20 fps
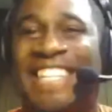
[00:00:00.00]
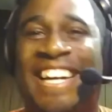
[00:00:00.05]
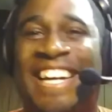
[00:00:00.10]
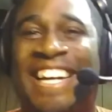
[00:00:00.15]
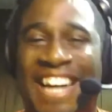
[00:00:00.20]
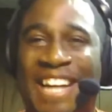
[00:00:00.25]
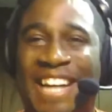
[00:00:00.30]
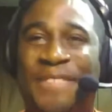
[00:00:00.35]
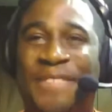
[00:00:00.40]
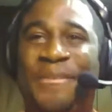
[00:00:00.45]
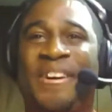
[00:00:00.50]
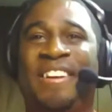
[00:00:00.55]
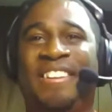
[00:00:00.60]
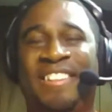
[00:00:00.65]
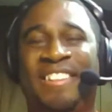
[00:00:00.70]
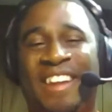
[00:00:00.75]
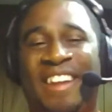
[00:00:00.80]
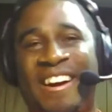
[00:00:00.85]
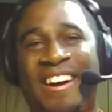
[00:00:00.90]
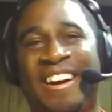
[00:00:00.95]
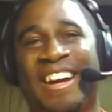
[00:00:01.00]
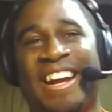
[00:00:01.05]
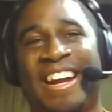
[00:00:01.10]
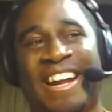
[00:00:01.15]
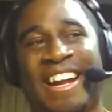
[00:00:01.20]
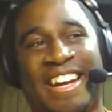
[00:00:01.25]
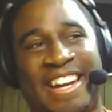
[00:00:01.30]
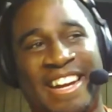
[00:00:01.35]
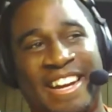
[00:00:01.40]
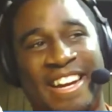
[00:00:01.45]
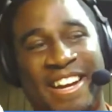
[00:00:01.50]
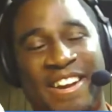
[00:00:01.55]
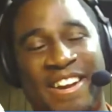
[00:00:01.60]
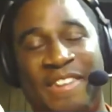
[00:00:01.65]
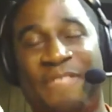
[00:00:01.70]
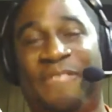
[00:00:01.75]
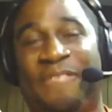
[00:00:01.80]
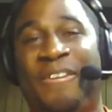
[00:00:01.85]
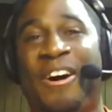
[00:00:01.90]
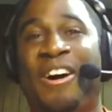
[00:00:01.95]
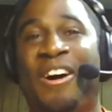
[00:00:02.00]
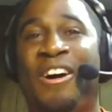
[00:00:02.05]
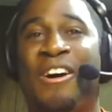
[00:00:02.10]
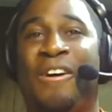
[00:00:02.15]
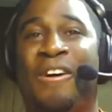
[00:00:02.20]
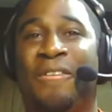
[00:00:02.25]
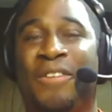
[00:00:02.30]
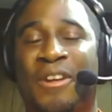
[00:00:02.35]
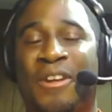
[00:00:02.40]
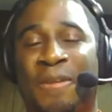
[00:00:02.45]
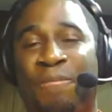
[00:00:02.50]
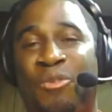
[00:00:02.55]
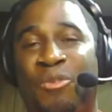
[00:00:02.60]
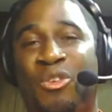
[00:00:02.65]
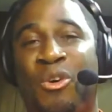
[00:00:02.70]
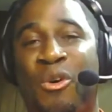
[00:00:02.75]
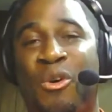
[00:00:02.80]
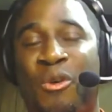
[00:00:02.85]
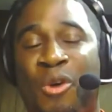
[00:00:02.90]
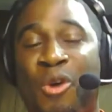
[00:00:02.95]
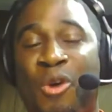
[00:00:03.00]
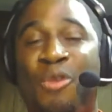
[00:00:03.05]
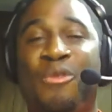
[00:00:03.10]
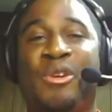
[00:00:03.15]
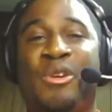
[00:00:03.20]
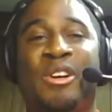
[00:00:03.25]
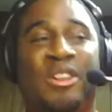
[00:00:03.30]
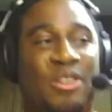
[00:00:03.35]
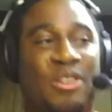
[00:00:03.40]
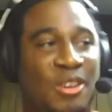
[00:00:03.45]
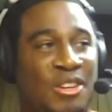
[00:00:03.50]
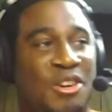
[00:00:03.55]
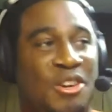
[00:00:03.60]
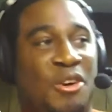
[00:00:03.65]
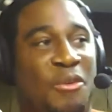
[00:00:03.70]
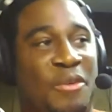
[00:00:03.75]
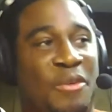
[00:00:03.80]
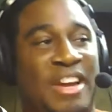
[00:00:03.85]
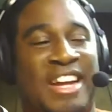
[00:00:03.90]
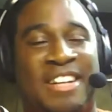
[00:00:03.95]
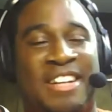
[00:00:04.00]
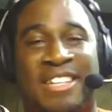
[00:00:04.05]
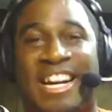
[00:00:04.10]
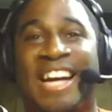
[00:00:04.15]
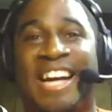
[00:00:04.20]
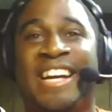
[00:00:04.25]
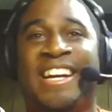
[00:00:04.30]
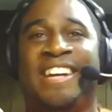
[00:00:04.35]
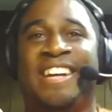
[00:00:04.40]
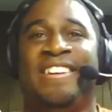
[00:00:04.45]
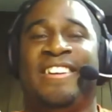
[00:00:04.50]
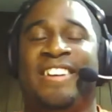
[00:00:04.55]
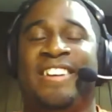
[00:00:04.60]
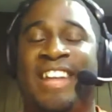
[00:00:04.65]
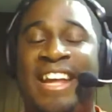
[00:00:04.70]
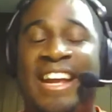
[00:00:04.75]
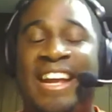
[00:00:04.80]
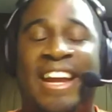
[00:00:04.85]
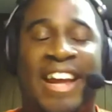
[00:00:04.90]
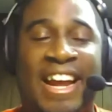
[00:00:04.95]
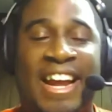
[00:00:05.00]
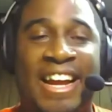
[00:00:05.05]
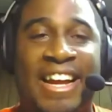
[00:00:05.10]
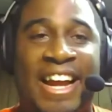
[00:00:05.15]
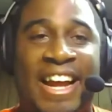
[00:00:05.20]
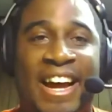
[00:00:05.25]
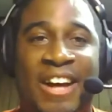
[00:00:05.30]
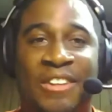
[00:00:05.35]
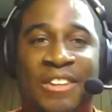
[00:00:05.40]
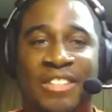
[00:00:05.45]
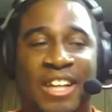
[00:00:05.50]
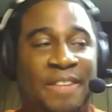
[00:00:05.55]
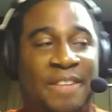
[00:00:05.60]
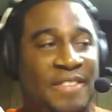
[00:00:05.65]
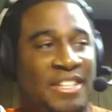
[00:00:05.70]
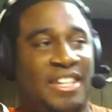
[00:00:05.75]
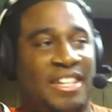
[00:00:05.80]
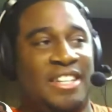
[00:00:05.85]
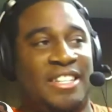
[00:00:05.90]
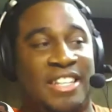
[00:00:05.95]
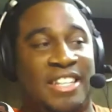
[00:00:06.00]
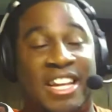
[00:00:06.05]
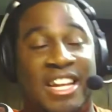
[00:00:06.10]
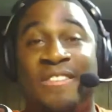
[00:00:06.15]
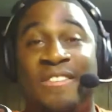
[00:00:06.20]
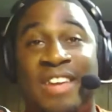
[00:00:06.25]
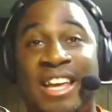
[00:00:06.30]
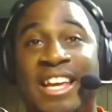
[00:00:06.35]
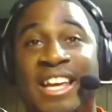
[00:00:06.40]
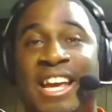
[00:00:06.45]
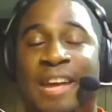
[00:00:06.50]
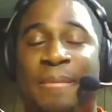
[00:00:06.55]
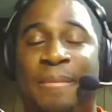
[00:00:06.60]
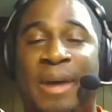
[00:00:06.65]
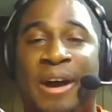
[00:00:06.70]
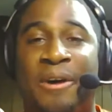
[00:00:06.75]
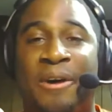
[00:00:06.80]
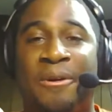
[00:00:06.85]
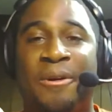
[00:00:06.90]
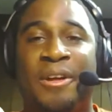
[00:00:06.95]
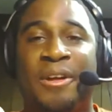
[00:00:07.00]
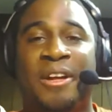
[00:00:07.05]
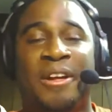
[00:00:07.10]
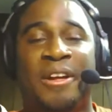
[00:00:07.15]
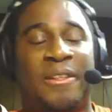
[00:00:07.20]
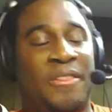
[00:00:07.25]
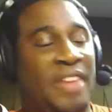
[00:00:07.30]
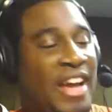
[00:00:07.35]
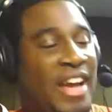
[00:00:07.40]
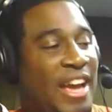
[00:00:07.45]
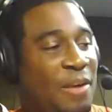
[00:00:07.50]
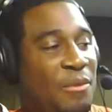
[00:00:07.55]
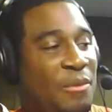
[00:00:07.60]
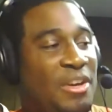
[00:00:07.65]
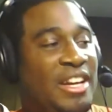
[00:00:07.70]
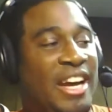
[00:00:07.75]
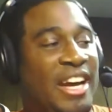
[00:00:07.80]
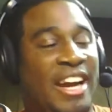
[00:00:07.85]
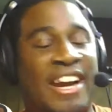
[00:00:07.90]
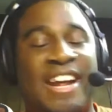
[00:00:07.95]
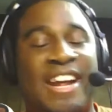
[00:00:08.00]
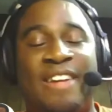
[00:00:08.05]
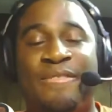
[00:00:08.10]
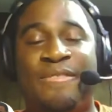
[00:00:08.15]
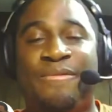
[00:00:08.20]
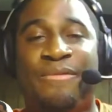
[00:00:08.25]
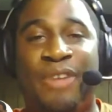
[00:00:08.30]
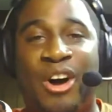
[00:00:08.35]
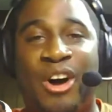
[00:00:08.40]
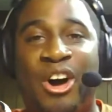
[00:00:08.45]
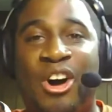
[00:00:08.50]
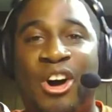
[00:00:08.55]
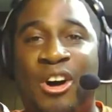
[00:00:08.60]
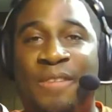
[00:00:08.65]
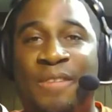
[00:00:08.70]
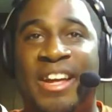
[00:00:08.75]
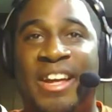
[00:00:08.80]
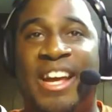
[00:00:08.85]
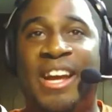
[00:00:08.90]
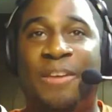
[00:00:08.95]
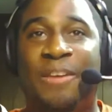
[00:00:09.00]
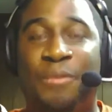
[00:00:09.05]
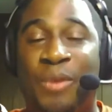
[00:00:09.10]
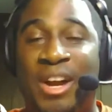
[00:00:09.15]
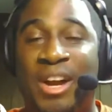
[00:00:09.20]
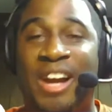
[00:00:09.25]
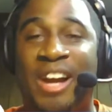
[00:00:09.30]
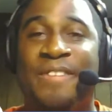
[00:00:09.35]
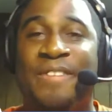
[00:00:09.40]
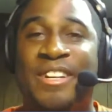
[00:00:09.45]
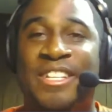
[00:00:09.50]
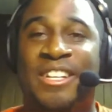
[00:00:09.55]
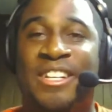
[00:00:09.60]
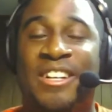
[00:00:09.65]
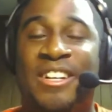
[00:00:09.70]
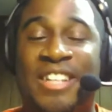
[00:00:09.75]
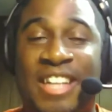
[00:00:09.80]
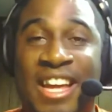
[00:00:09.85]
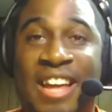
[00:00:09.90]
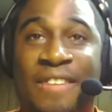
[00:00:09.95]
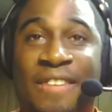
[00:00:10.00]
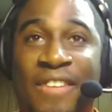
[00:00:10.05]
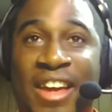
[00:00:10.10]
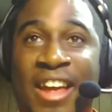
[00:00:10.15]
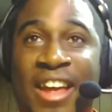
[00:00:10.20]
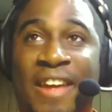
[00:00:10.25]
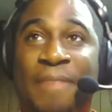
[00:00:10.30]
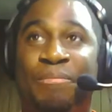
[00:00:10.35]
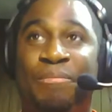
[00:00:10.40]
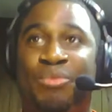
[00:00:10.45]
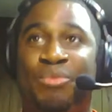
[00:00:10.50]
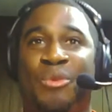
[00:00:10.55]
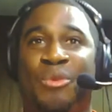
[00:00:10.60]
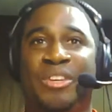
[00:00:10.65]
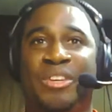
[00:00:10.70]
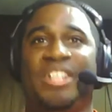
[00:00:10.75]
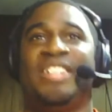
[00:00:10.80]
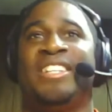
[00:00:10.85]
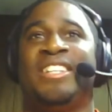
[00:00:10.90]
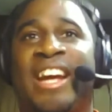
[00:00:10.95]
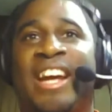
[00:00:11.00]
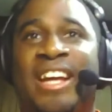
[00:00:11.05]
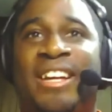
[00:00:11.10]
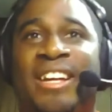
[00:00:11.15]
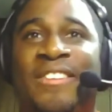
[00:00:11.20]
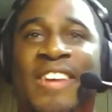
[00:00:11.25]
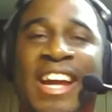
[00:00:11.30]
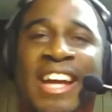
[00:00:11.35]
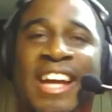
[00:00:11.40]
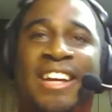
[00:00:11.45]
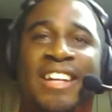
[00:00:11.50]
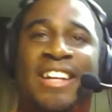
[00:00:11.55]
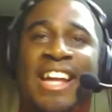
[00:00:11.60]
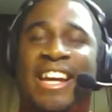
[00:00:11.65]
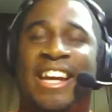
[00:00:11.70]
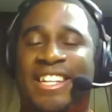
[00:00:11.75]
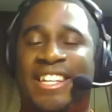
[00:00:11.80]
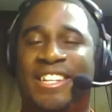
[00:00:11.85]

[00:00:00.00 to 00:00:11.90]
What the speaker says: that's where it started, and then it evolved. So over, you know, it's kind of in our DNA now. Ever since TV came out, that we kind of evolved, and whatever is on TV, we're like you